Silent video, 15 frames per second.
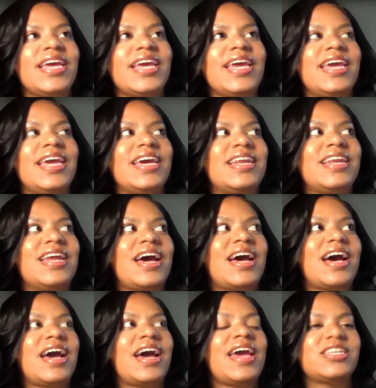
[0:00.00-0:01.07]
And
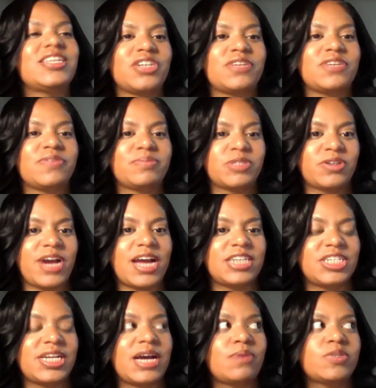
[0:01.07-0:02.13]
I had to start from scratch.
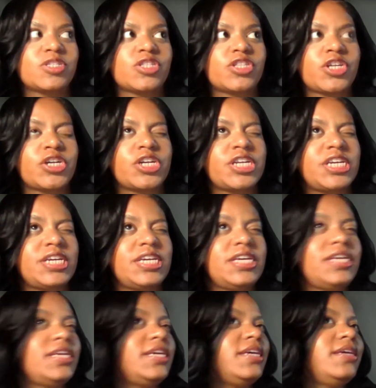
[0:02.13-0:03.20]
And I was
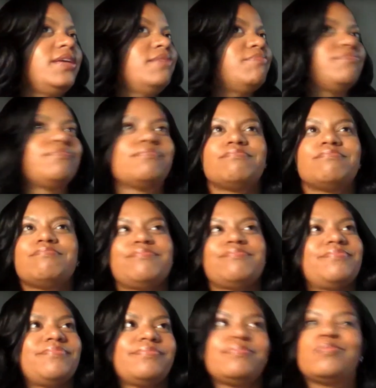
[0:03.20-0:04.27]
30,
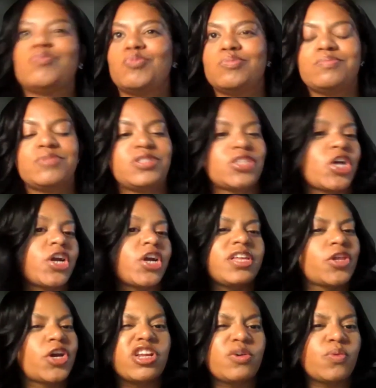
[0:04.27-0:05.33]
30,
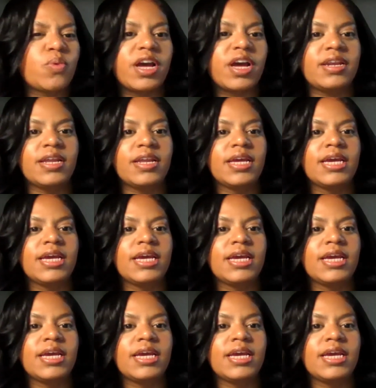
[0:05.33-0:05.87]
31.